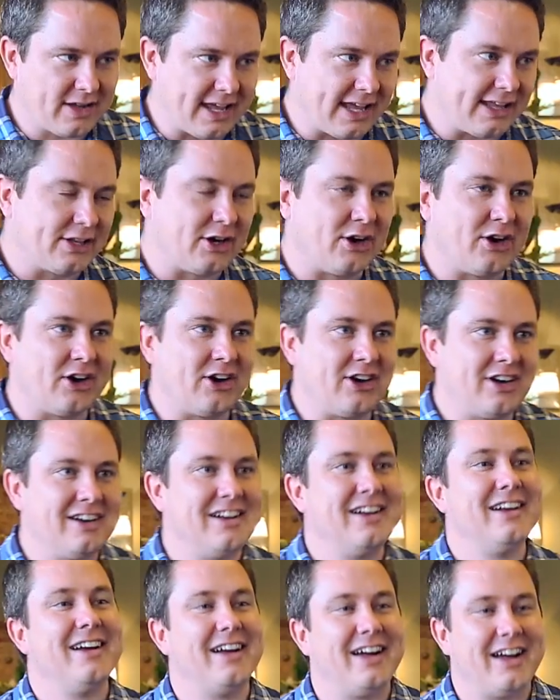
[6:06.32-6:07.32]
Okay, learner,
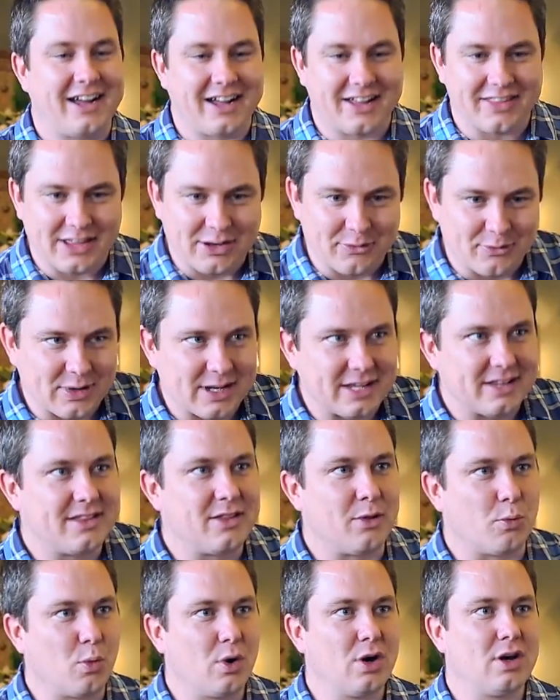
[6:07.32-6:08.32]
they read
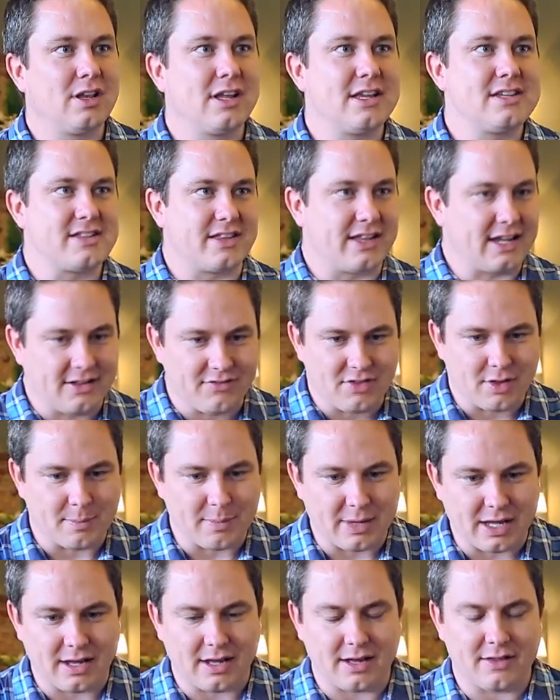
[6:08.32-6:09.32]
the word list and they give
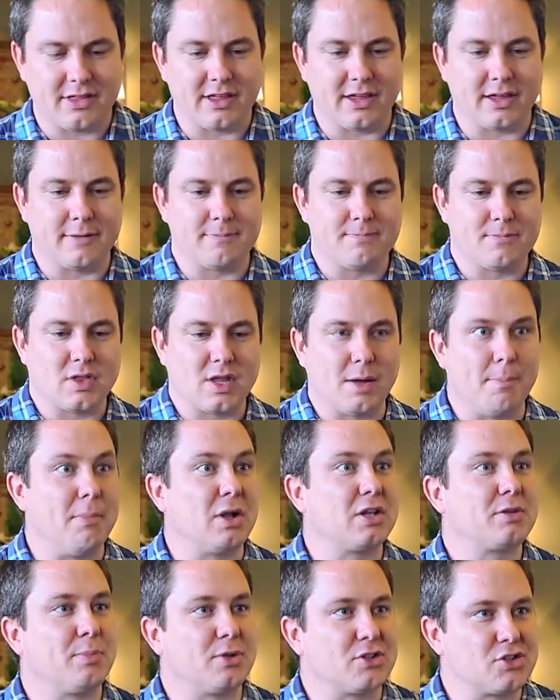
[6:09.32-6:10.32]
them a
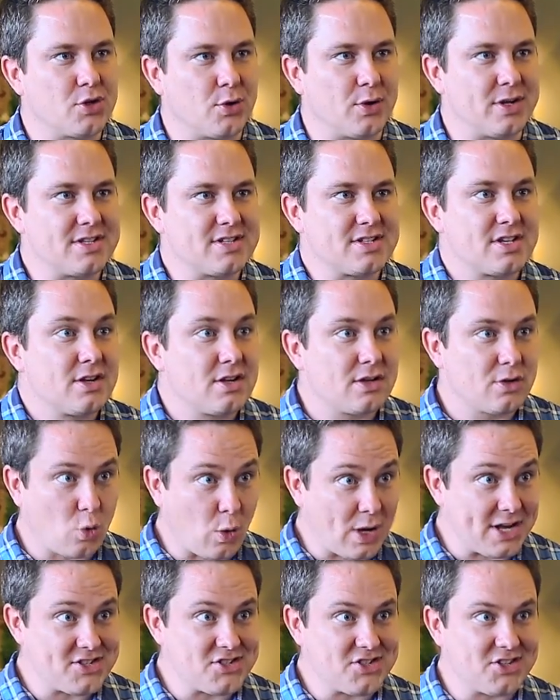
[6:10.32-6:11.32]
multiple choice
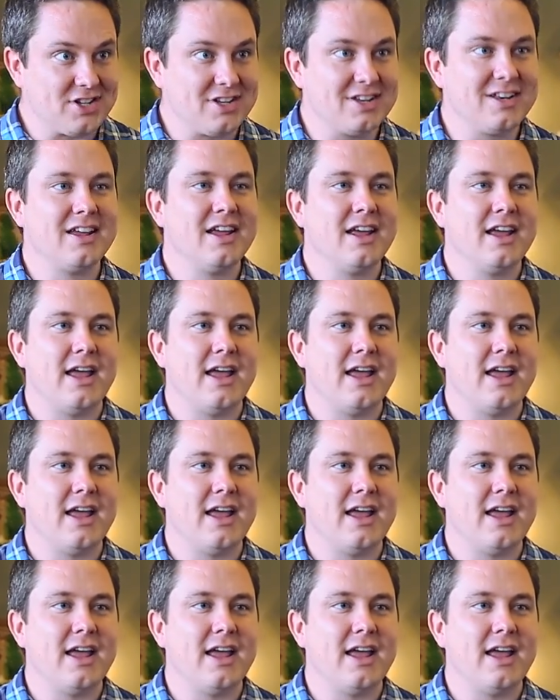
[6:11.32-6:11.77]
question.